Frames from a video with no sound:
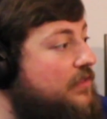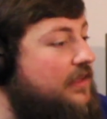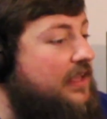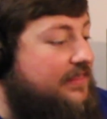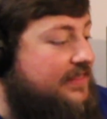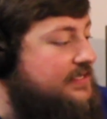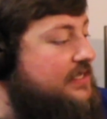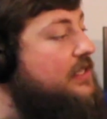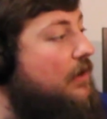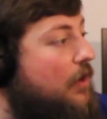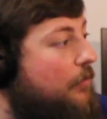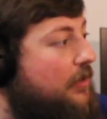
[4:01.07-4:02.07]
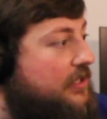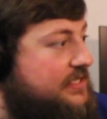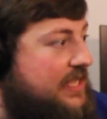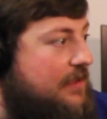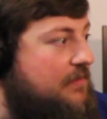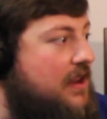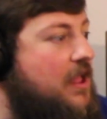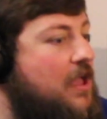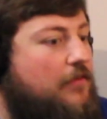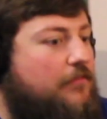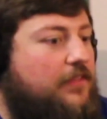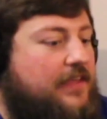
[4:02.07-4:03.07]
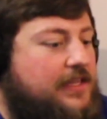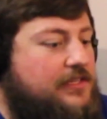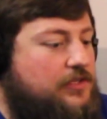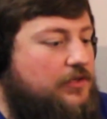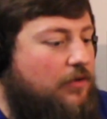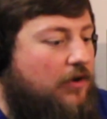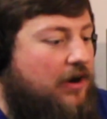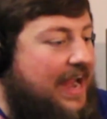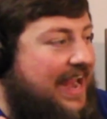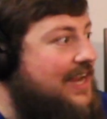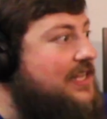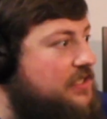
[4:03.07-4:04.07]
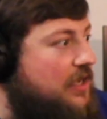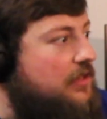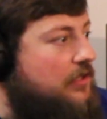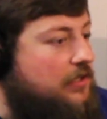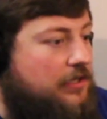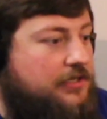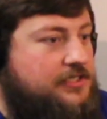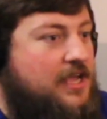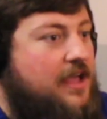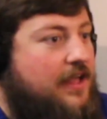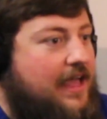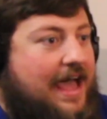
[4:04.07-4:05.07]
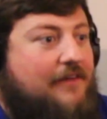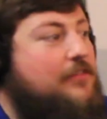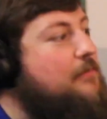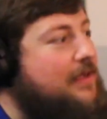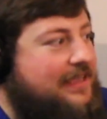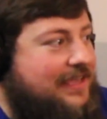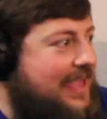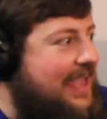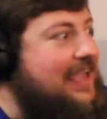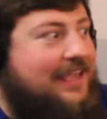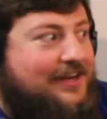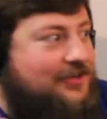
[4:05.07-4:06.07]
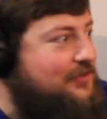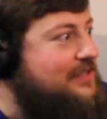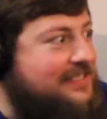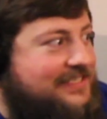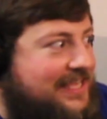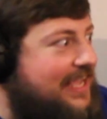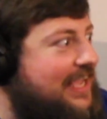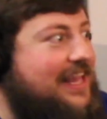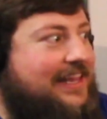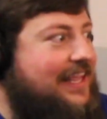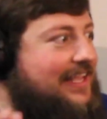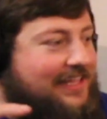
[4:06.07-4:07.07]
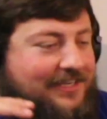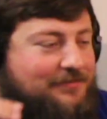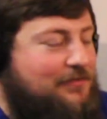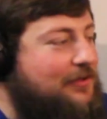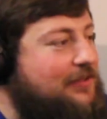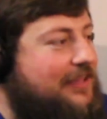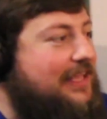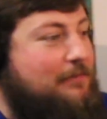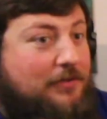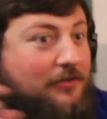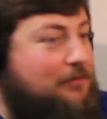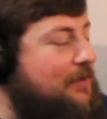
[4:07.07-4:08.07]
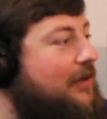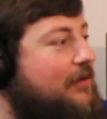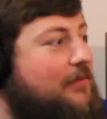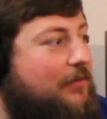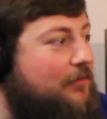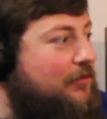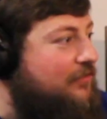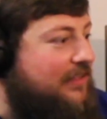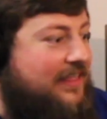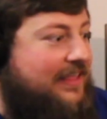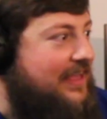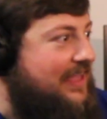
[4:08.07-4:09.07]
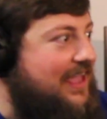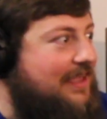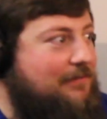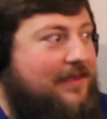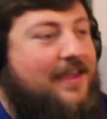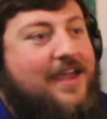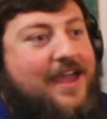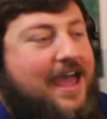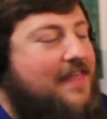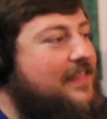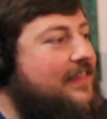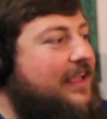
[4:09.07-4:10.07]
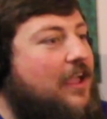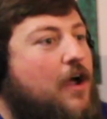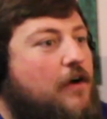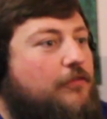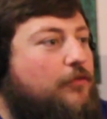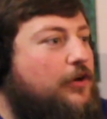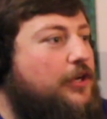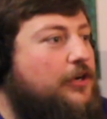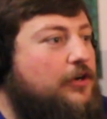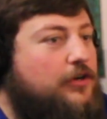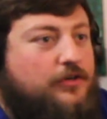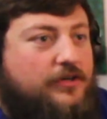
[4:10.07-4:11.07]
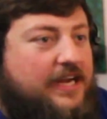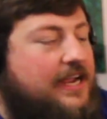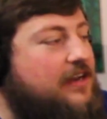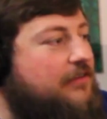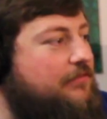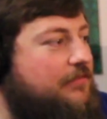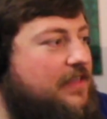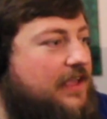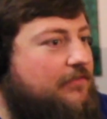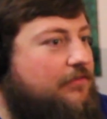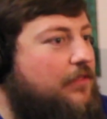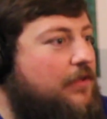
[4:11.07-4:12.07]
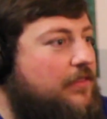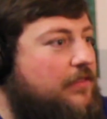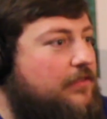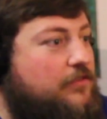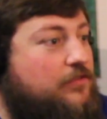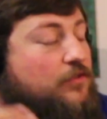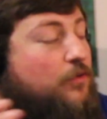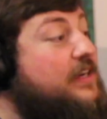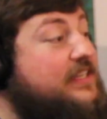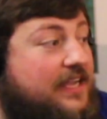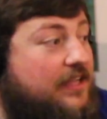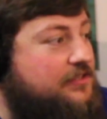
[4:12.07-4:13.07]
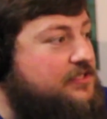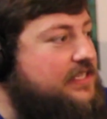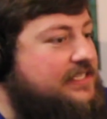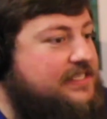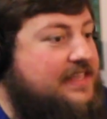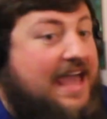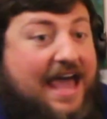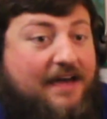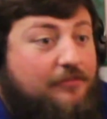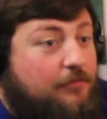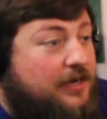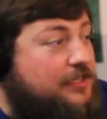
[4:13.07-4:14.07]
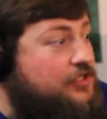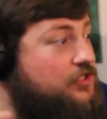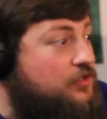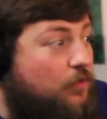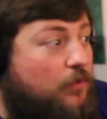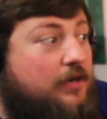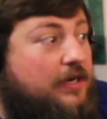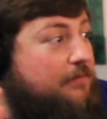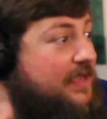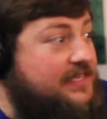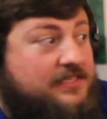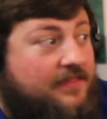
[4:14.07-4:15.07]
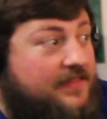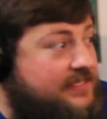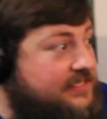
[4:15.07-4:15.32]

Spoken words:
like this is their homework assignment. For the kids who are hands-on learners, have them bake a cake and do this thing and like build a pyramid using like a cake bake. And then like for your creative, like for the storytellers and things like that, have them write a story based on this